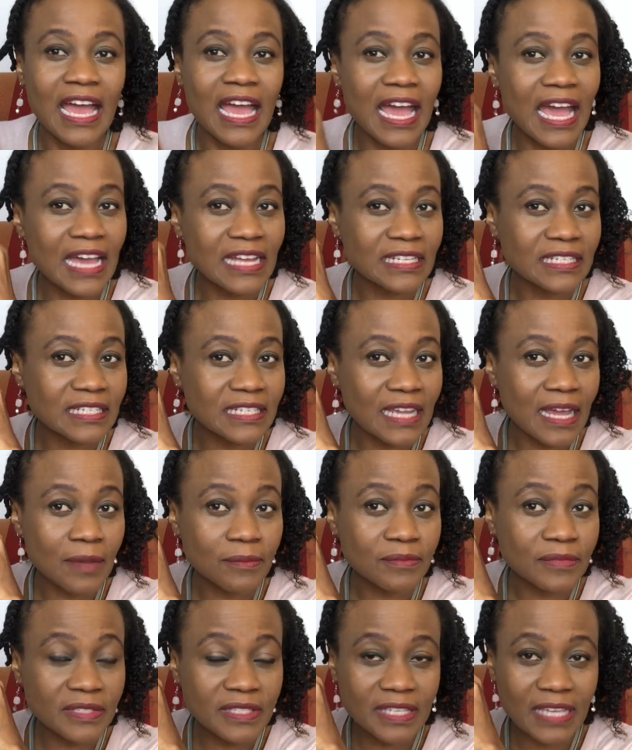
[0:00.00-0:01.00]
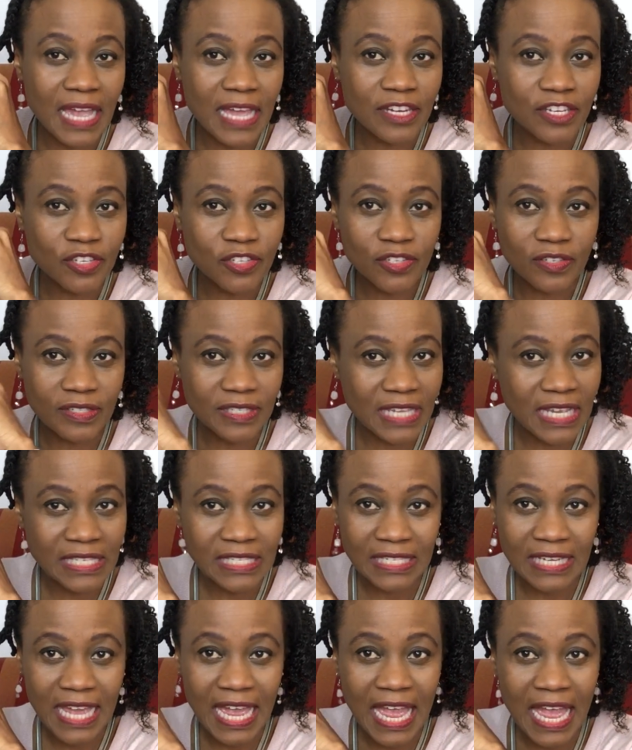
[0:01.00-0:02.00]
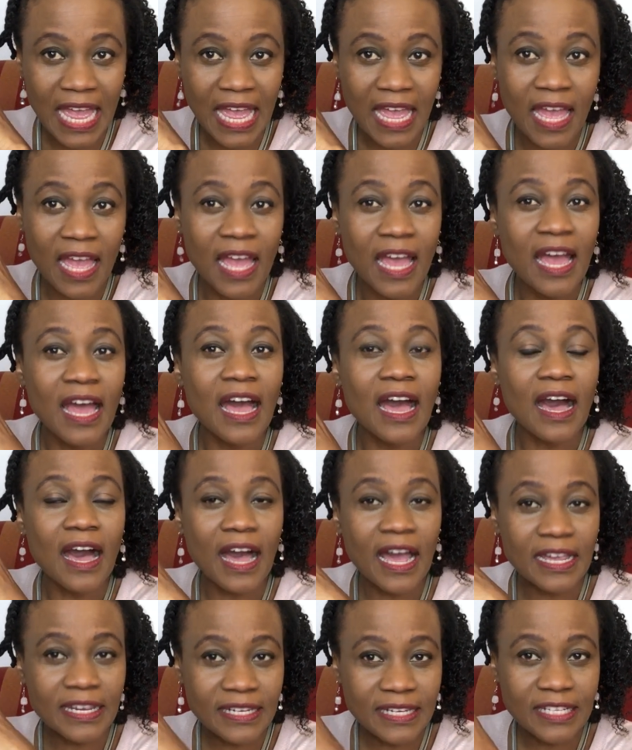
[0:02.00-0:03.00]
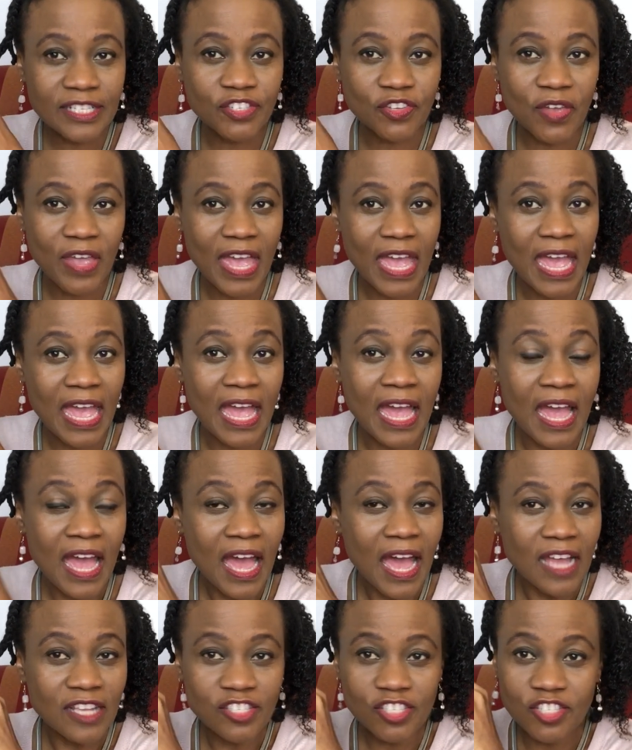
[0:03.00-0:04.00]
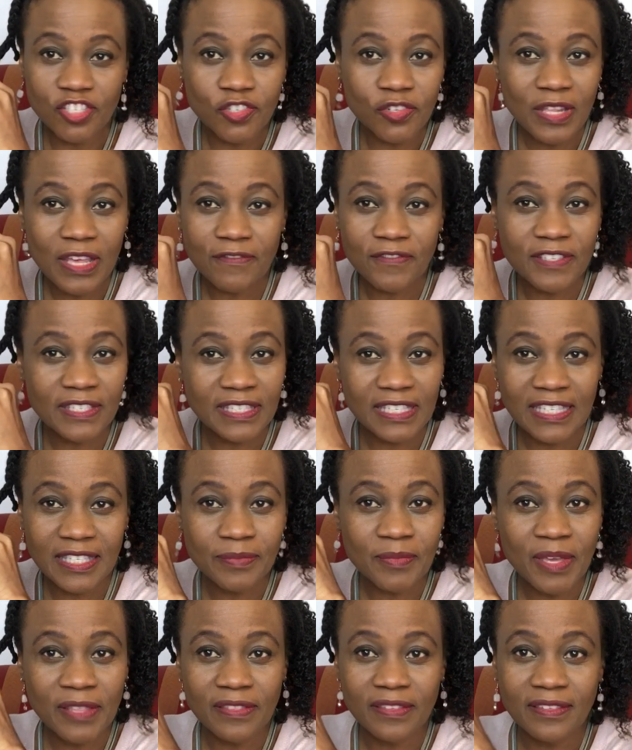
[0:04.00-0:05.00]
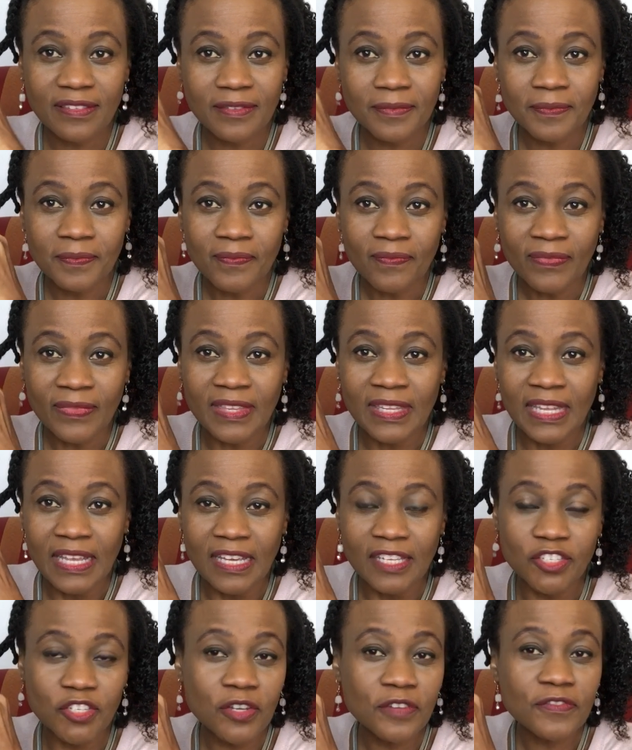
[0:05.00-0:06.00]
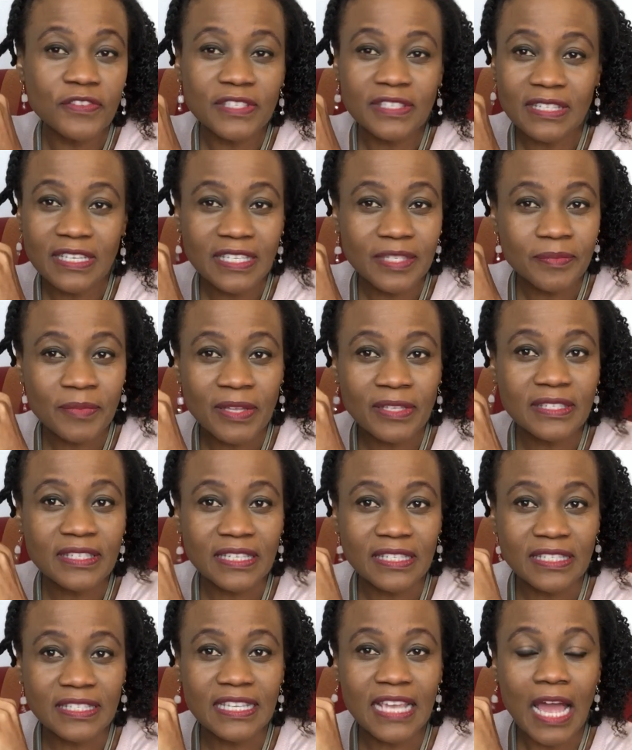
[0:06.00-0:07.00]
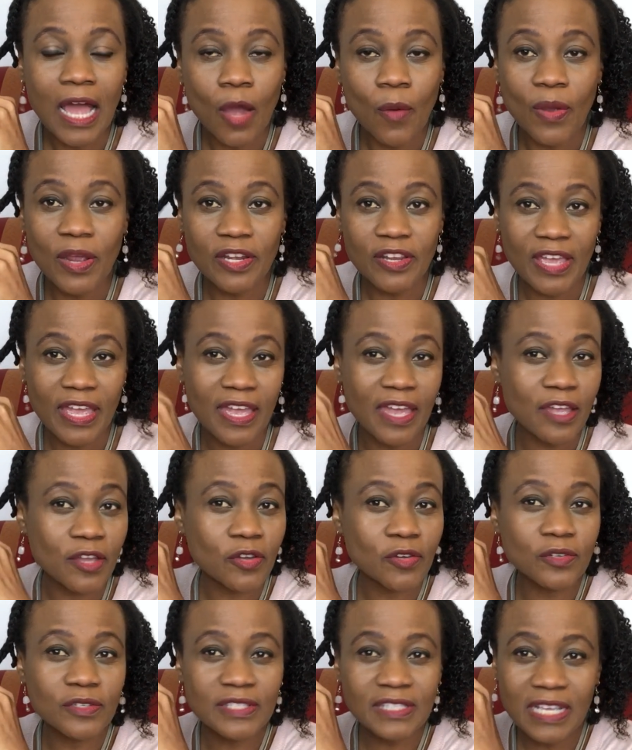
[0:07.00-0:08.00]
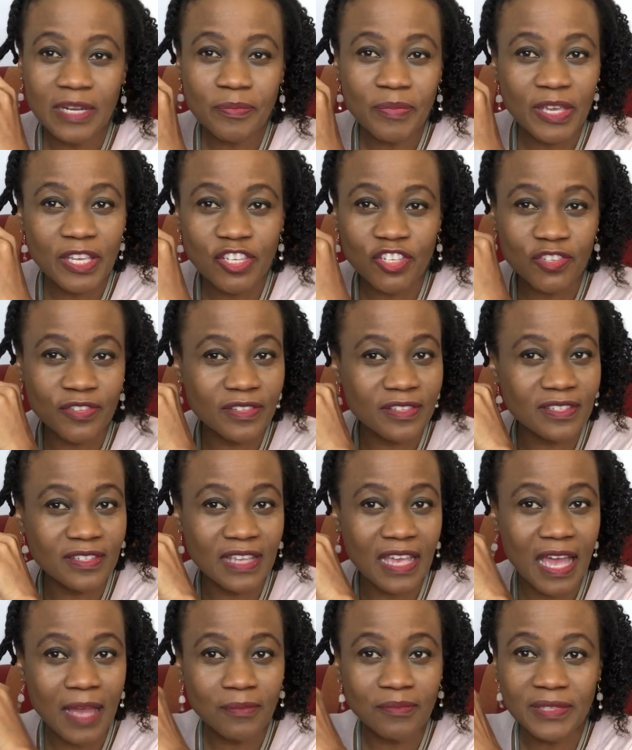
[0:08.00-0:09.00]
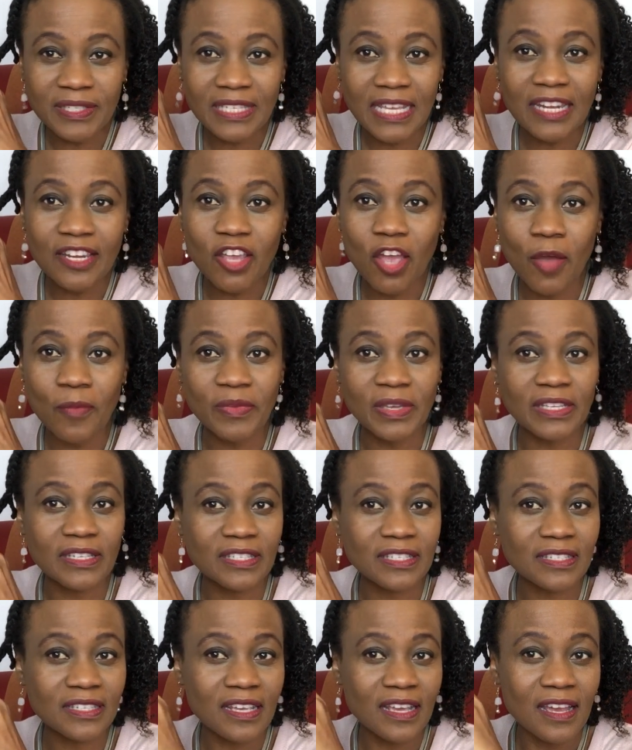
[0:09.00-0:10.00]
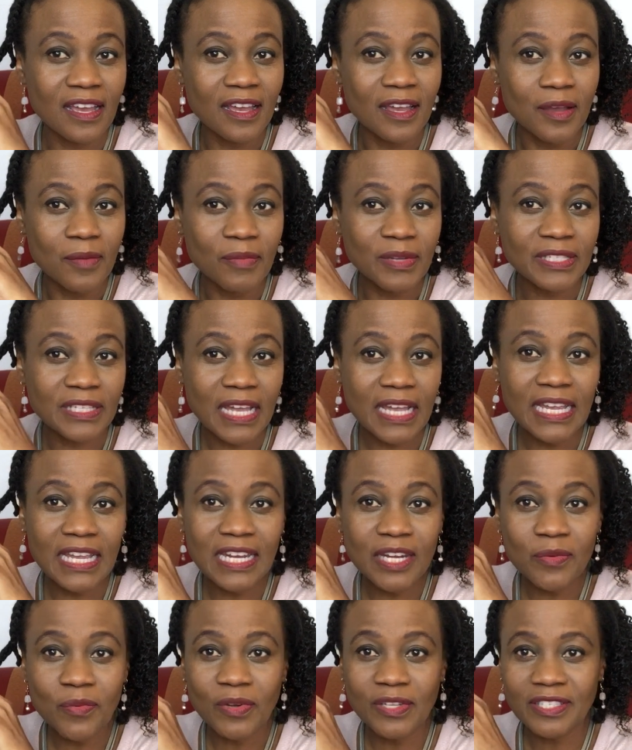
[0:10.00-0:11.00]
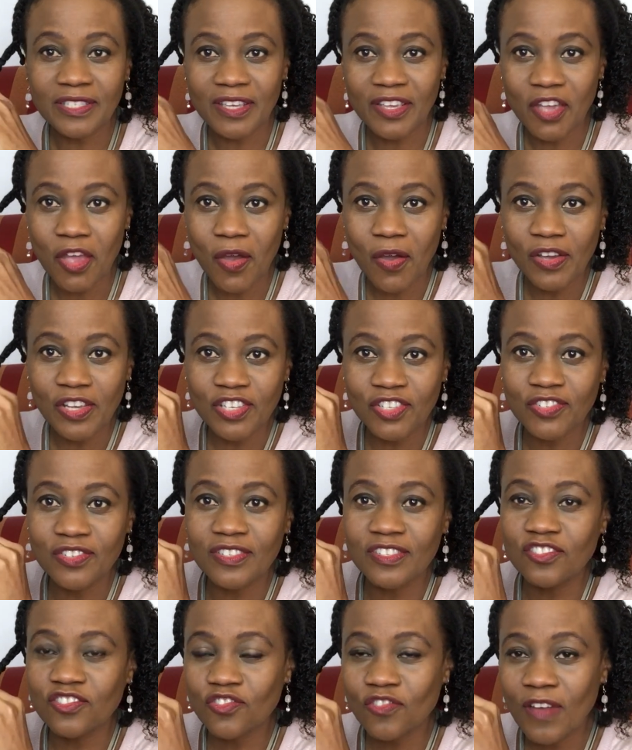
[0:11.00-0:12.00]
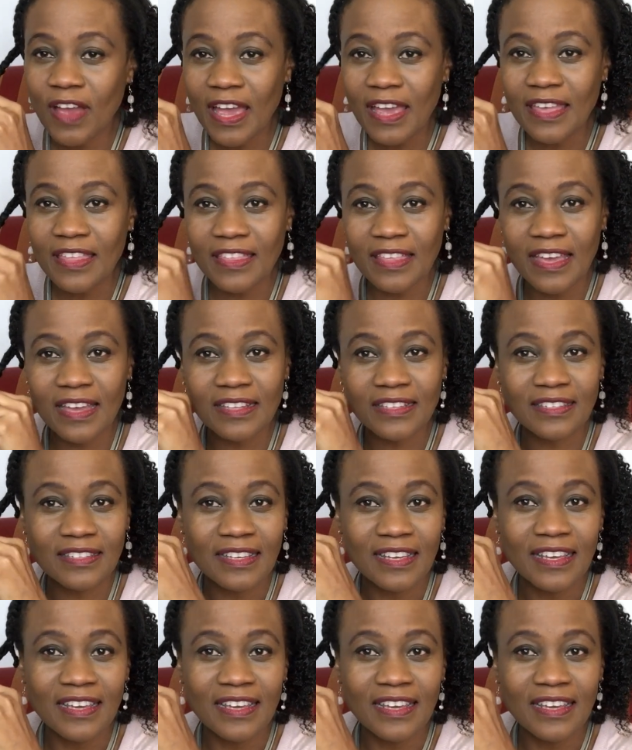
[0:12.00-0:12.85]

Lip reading: and try and use Contented Hair, hydrate your hair, and just do that for 6 months. Do it for 6 months and see how well your hair grows. Send pictures, send comments. But I really want to encourage you to try that.